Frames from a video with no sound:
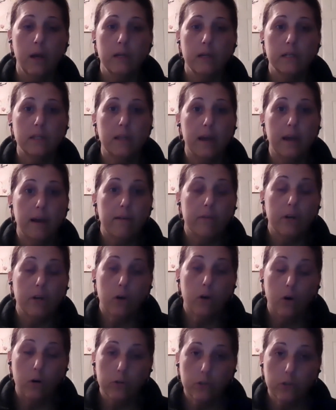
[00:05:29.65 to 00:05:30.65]
Did they have any
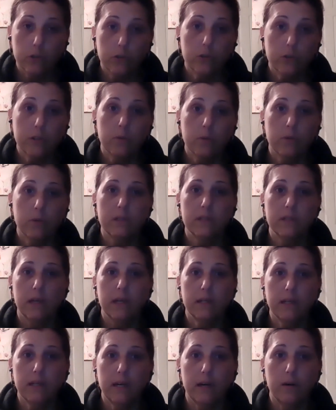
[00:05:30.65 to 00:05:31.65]
cultures that were
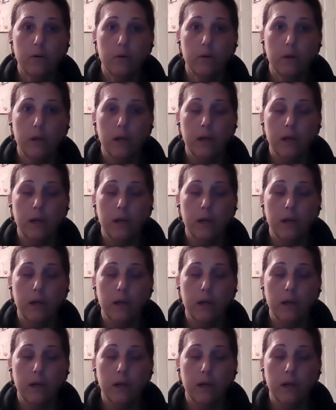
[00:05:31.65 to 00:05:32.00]
sent out?